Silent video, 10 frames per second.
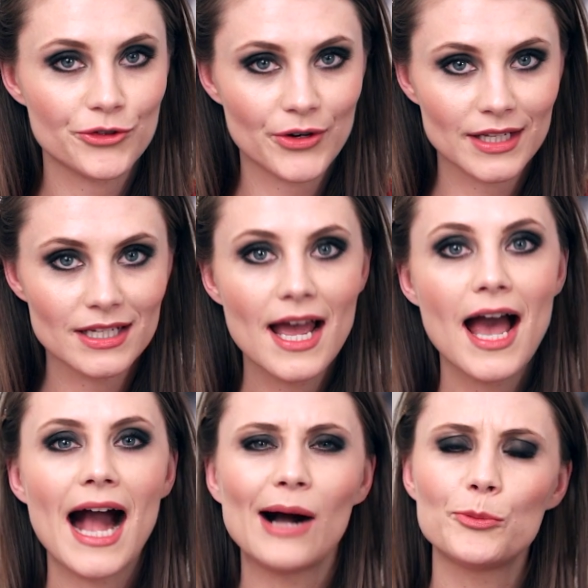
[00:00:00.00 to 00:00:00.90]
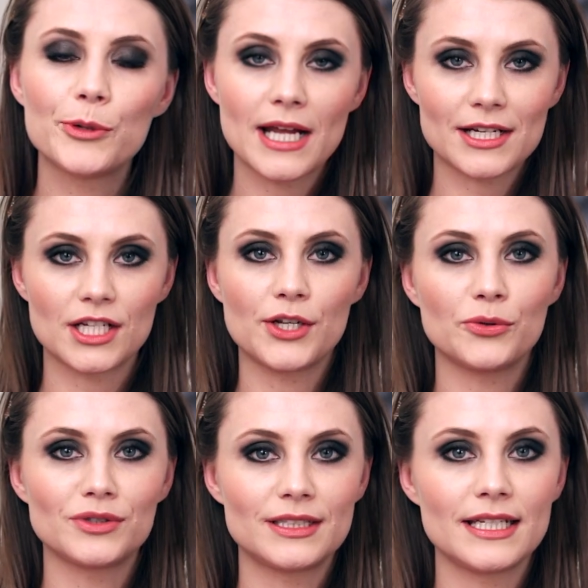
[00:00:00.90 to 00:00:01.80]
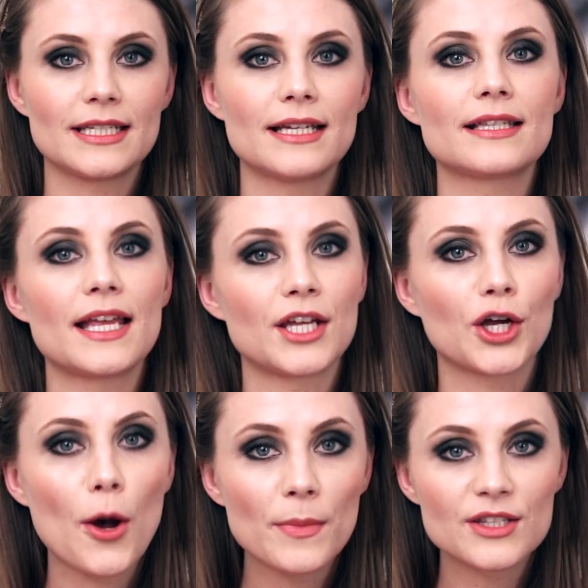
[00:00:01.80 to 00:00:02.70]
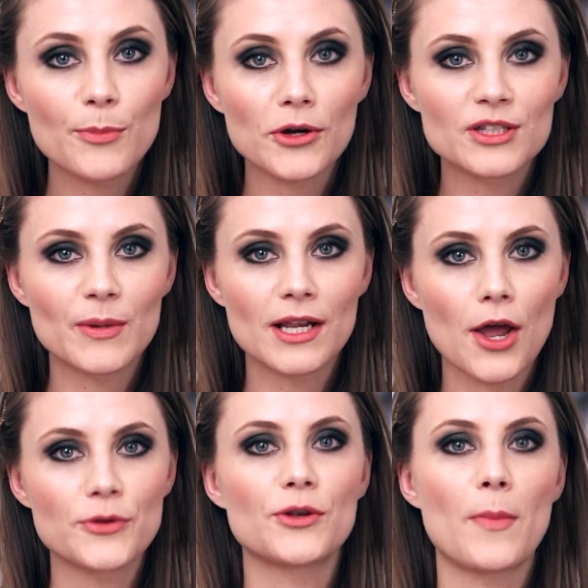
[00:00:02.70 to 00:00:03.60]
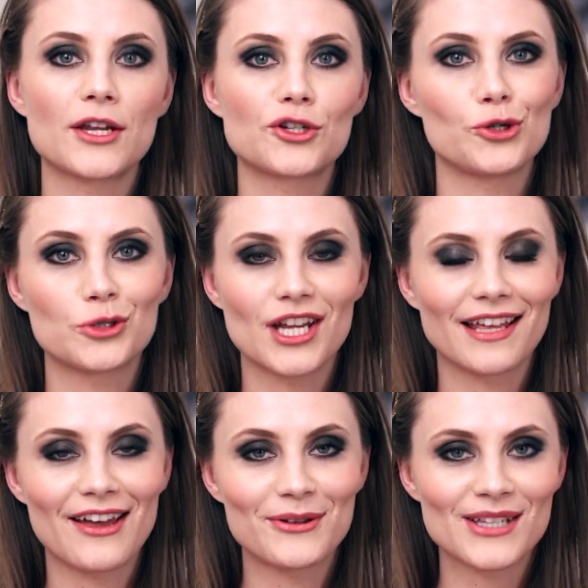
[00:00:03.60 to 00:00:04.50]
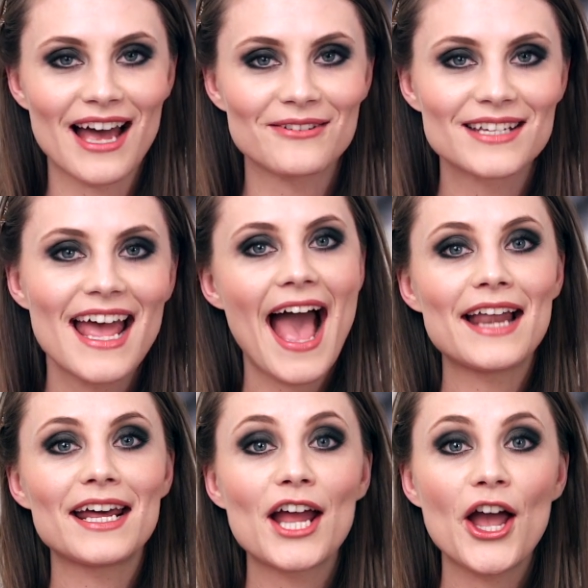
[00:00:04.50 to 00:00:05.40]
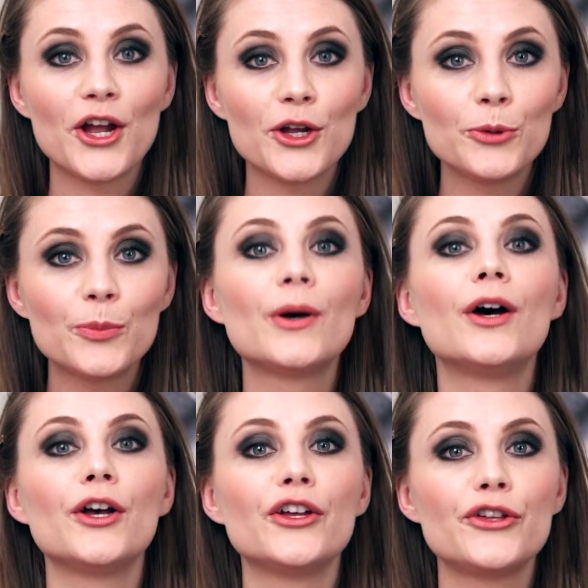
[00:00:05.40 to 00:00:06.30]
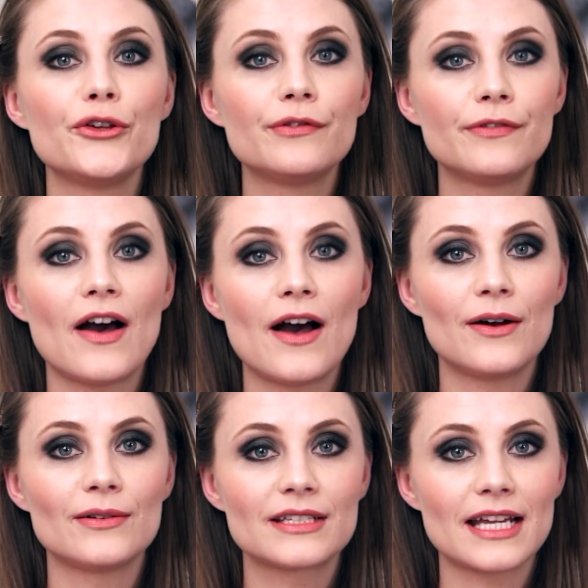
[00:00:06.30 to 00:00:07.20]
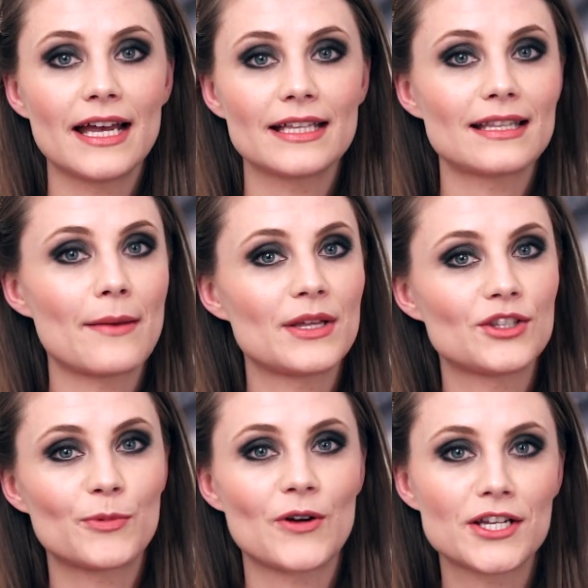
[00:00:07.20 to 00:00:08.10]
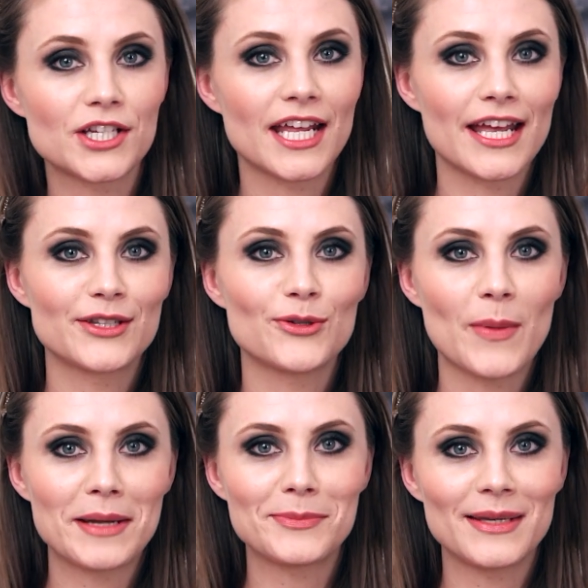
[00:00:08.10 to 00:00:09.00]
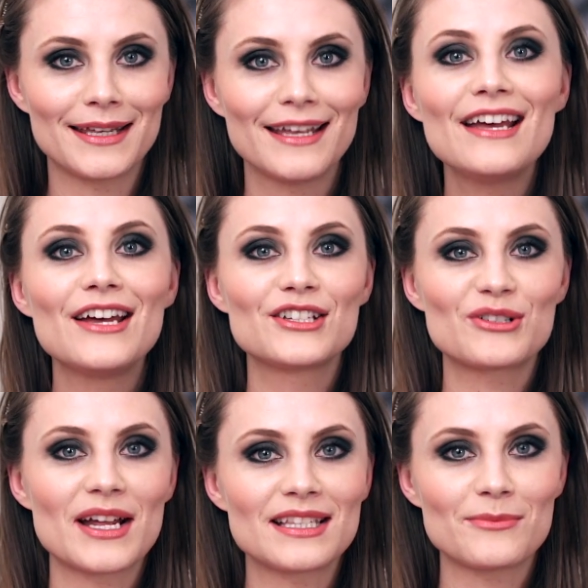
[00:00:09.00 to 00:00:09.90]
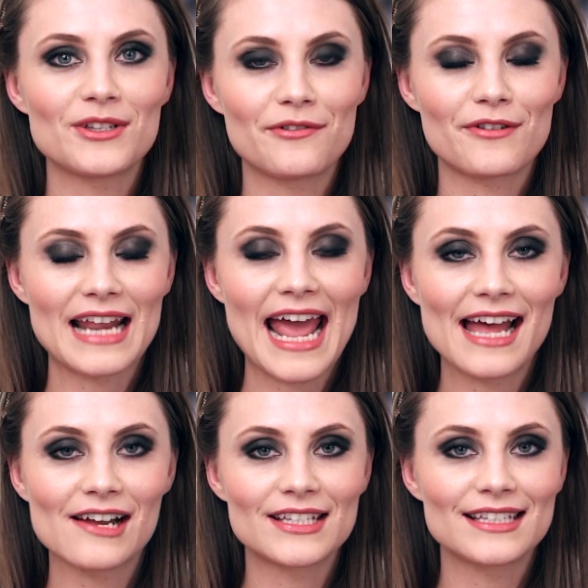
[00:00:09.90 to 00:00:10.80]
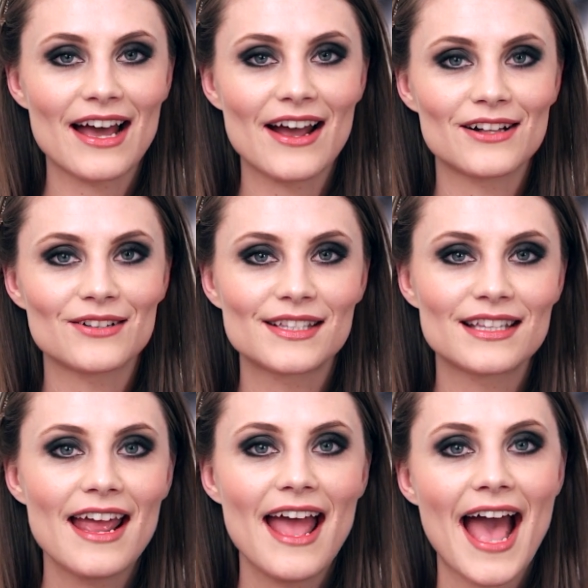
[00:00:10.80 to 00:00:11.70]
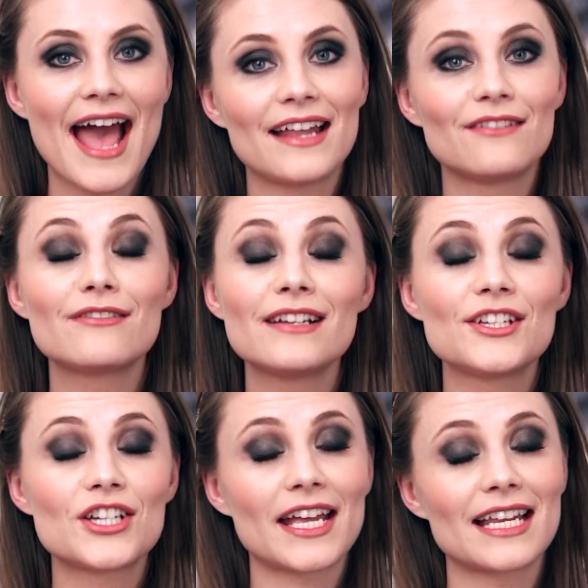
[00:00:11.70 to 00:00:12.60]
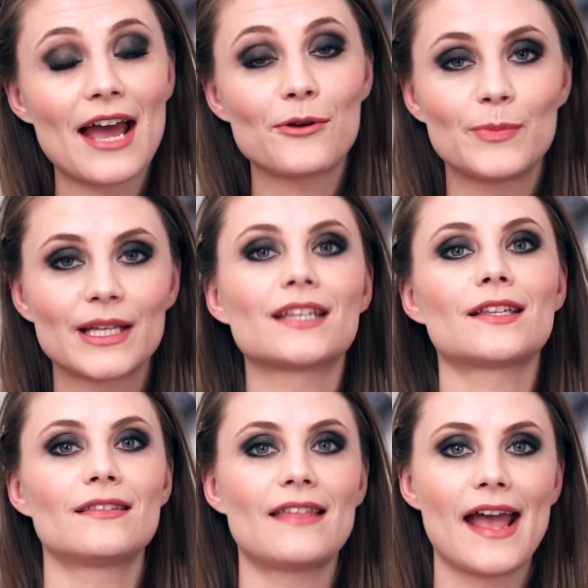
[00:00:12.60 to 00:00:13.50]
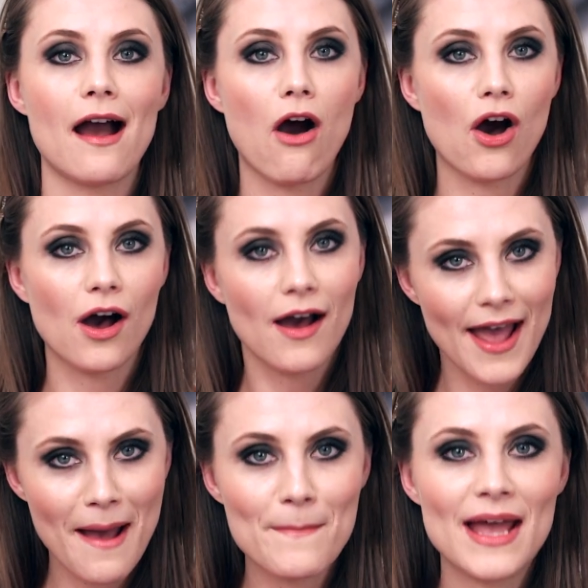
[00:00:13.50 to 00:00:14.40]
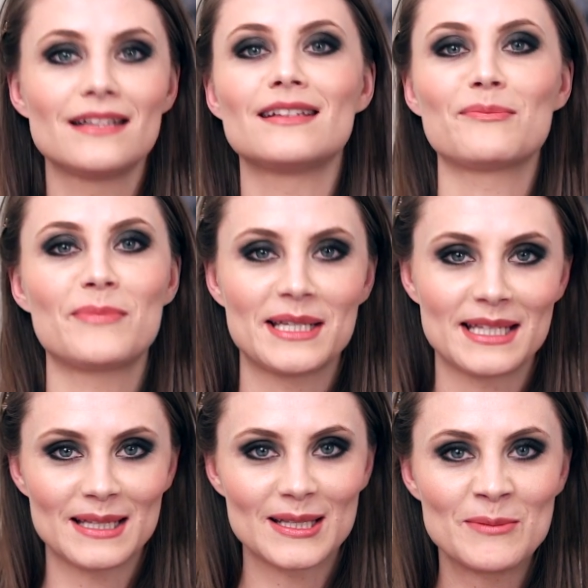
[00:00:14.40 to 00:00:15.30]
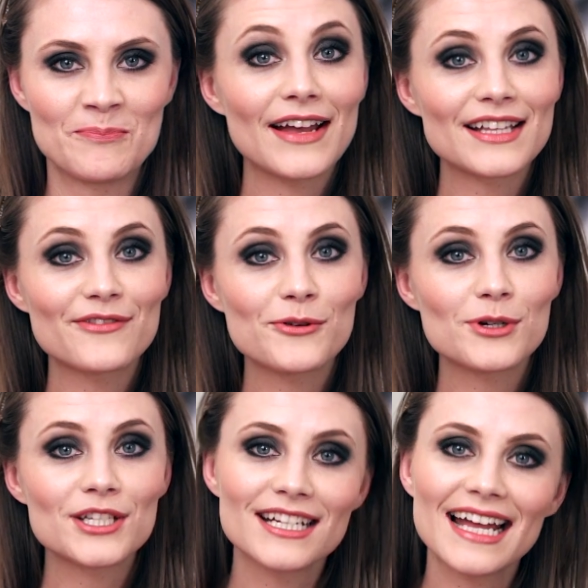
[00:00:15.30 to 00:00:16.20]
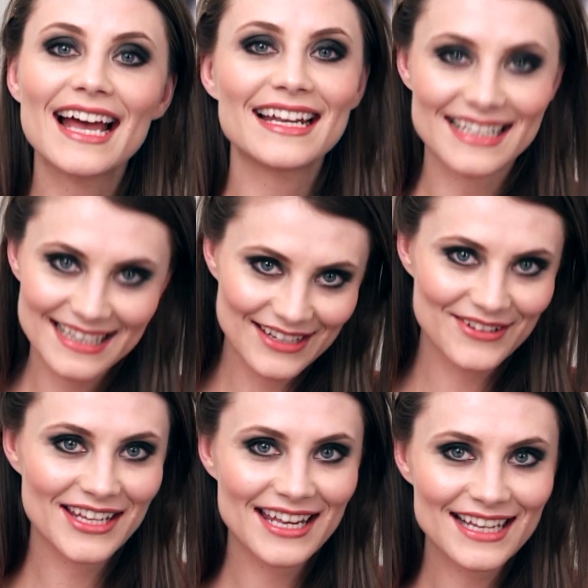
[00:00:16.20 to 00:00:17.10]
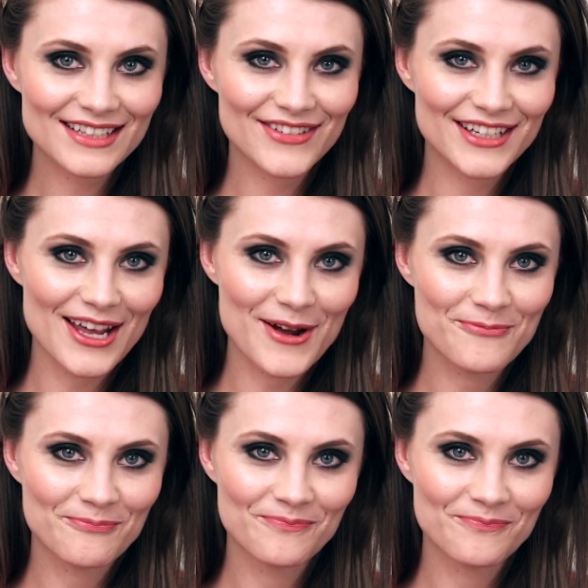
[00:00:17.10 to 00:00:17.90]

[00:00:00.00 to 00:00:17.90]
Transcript: Street. I will put actually all the details in the comments box below, so make sure you check those out. And I hope you found some inspiration here to maybe try some different hairstyles and really check it out, because they are amazing pieces. Thanks for watching, and I see you in the next video.